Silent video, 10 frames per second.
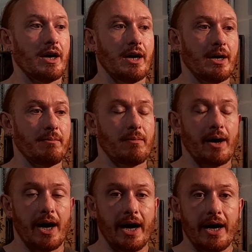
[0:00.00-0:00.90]

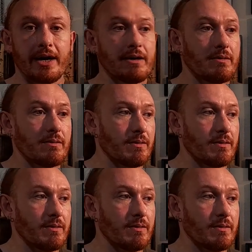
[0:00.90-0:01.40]
I